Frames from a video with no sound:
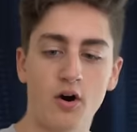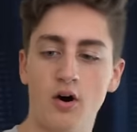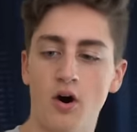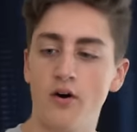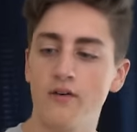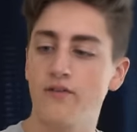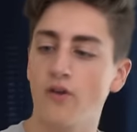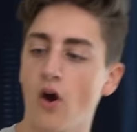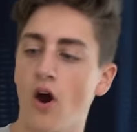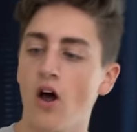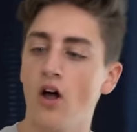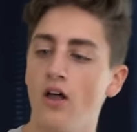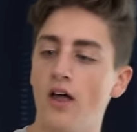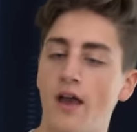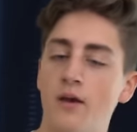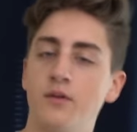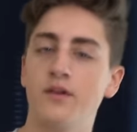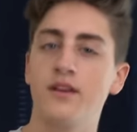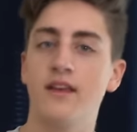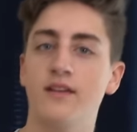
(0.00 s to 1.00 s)
Overall,
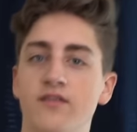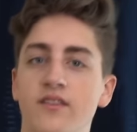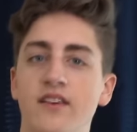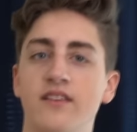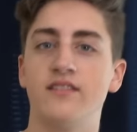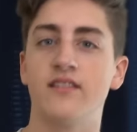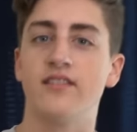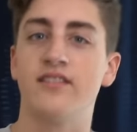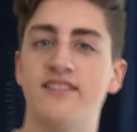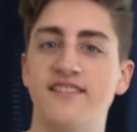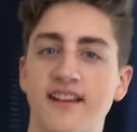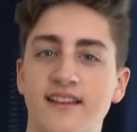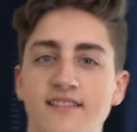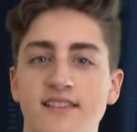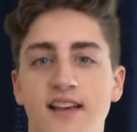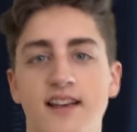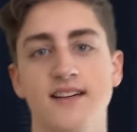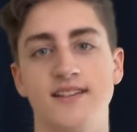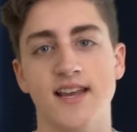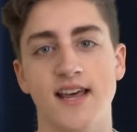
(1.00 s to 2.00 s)
I would give these a 6
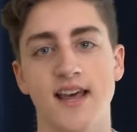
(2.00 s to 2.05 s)
out of